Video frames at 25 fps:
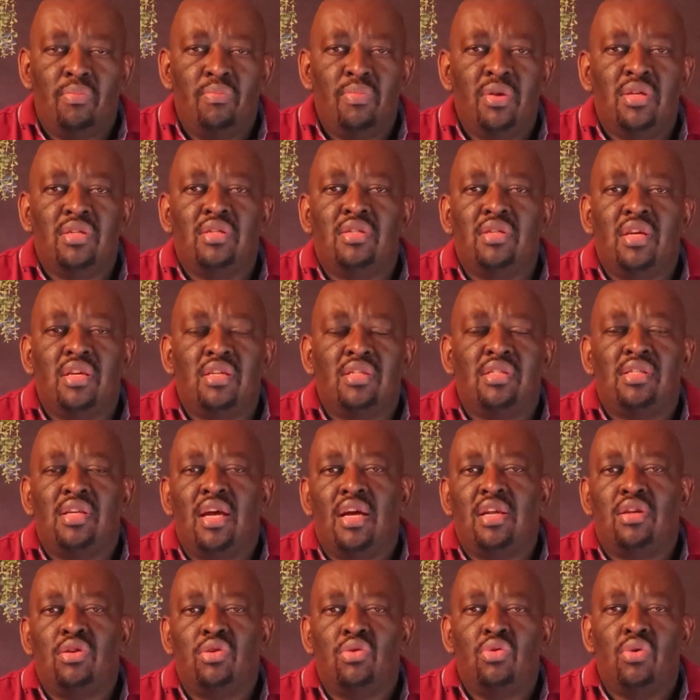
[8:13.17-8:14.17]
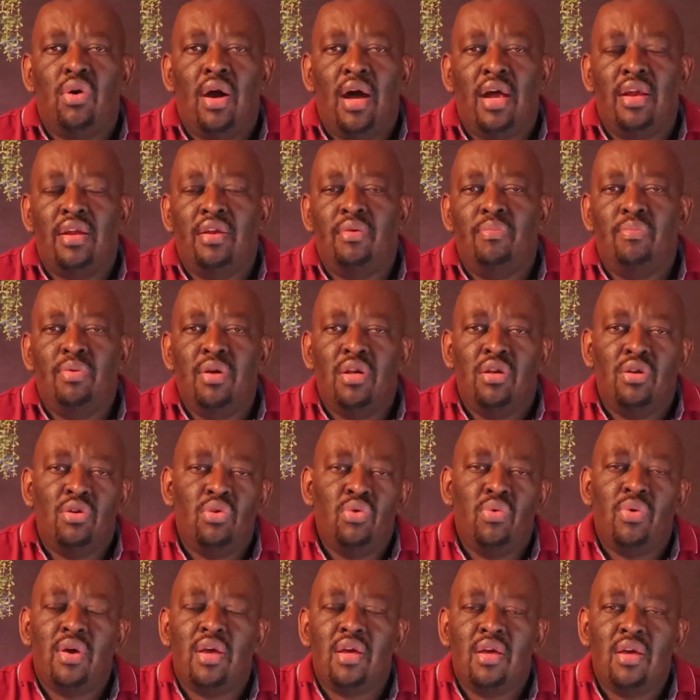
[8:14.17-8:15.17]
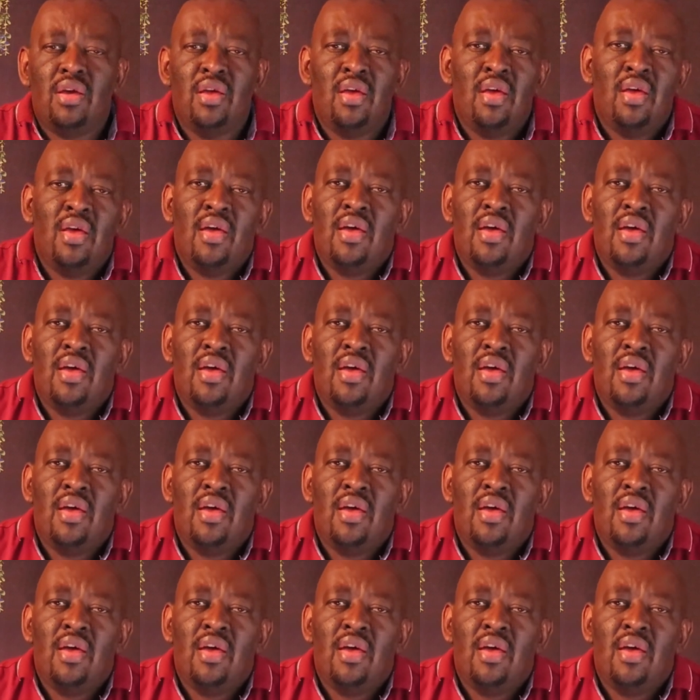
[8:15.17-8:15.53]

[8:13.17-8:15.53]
business that you had been doing